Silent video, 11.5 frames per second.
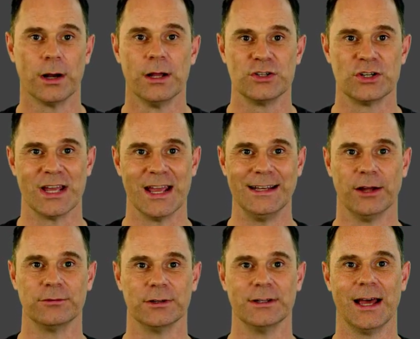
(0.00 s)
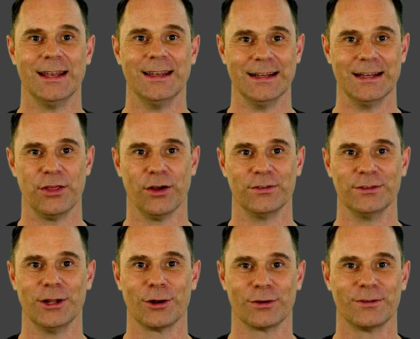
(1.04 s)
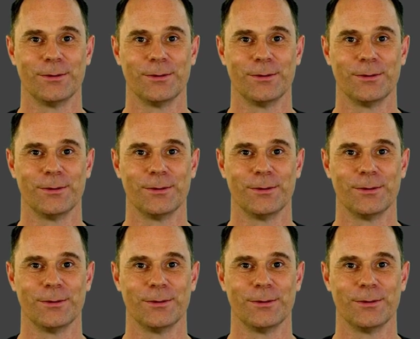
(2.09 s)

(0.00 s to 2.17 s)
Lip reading: just $880,000.